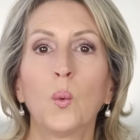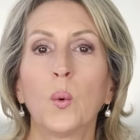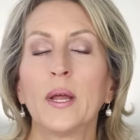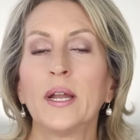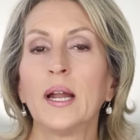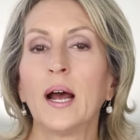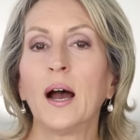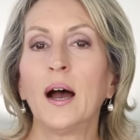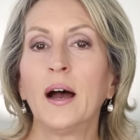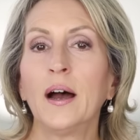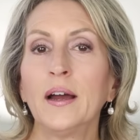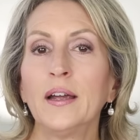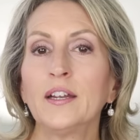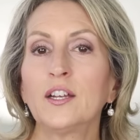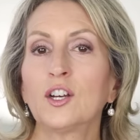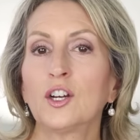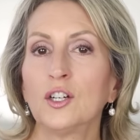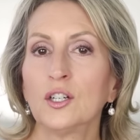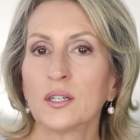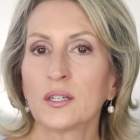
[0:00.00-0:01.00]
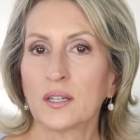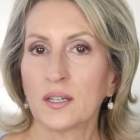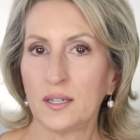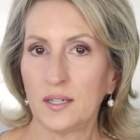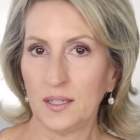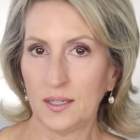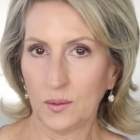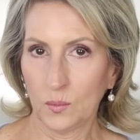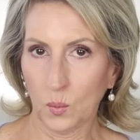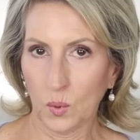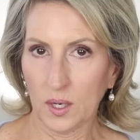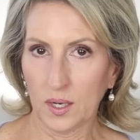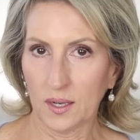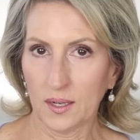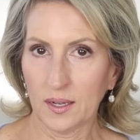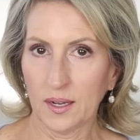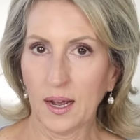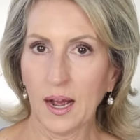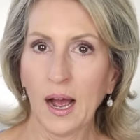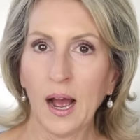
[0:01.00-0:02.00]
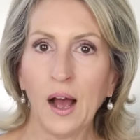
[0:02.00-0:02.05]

When I cook quinoa,